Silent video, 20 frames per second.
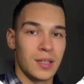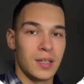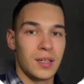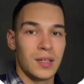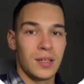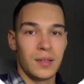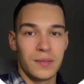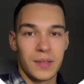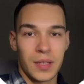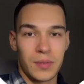
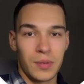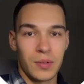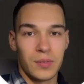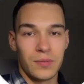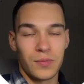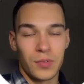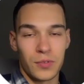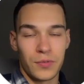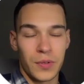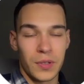that will
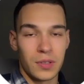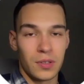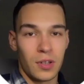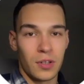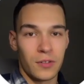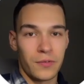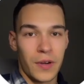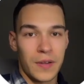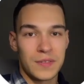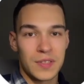fulfill all
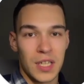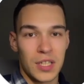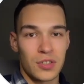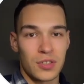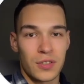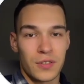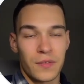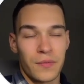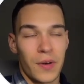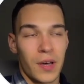5 stages
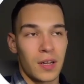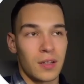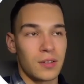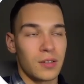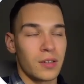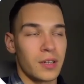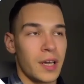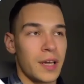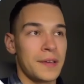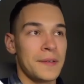of the funnel,
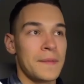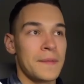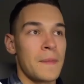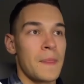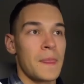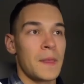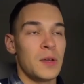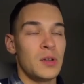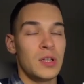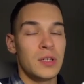okay?
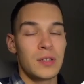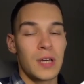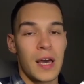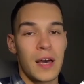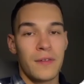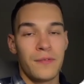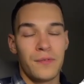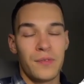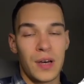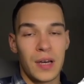You need to
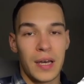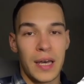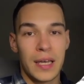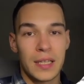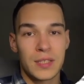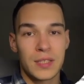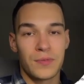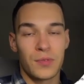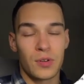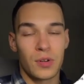have ads
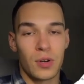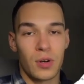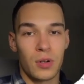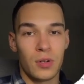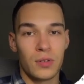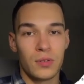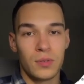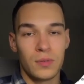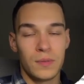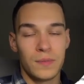for
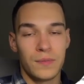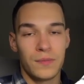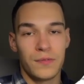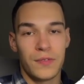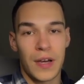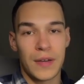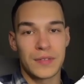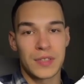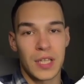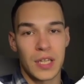all
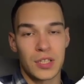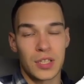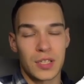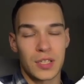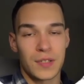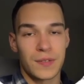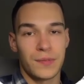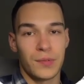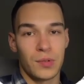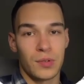5 stages,
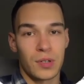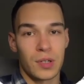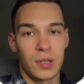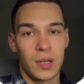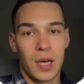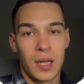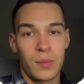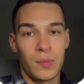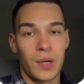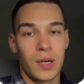for
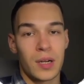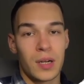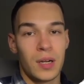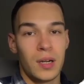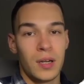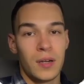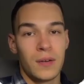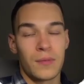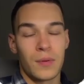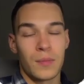unaware,
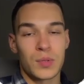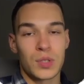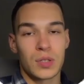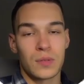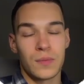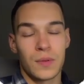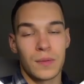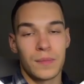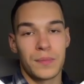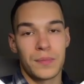
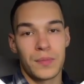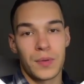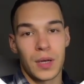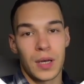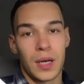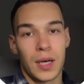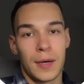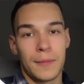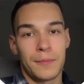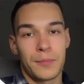
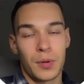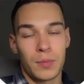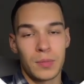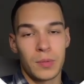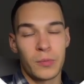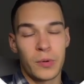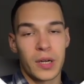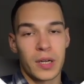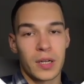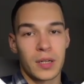problem
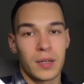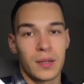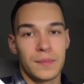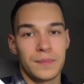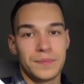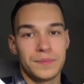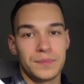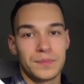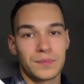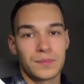aware,
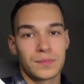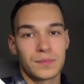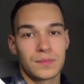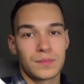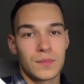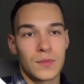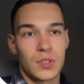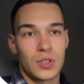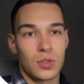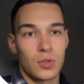
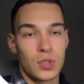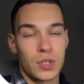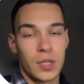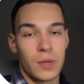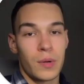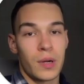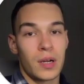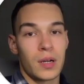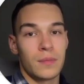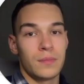solution
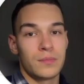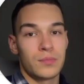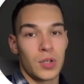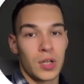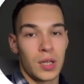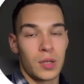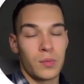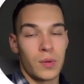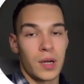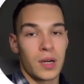aware,
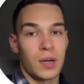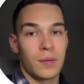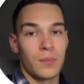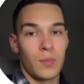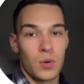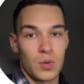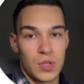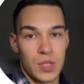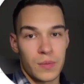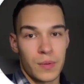product aware,
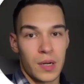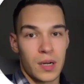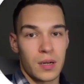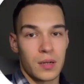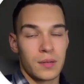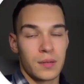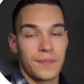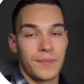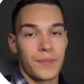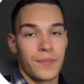most aware.
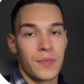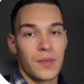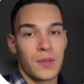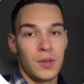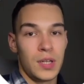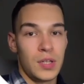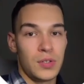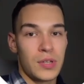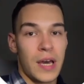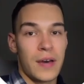You
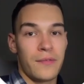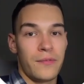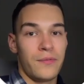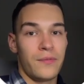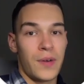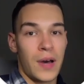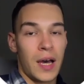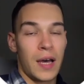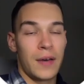need to have 5